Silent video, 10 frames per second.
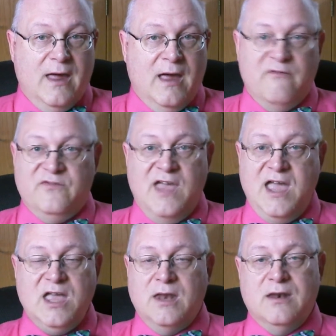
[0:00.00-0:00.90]
I've
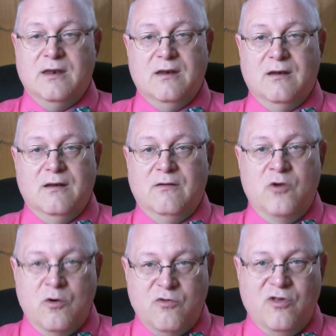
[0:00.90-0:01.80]
taken
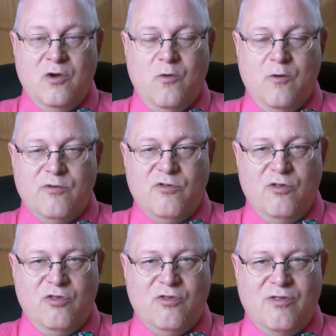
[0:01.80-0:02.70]
nursing
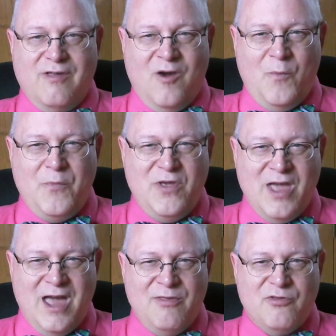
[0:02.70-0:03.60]
courses,
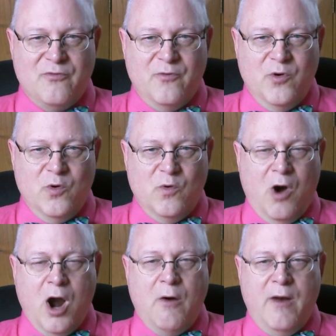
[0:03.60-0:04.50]
LPN through
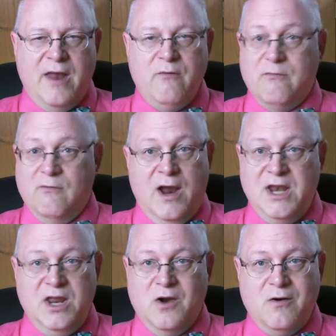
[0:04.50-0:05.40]
RN,
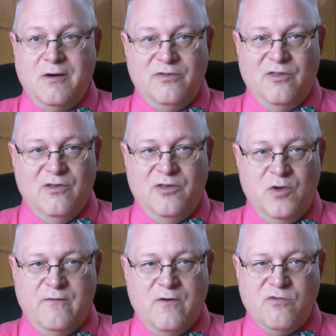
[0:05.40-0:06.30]
right here at the
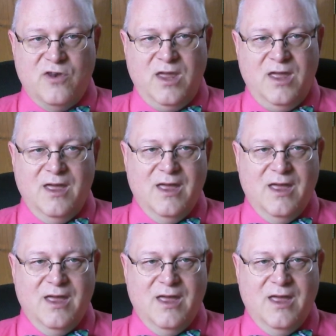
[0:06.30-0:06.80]
university.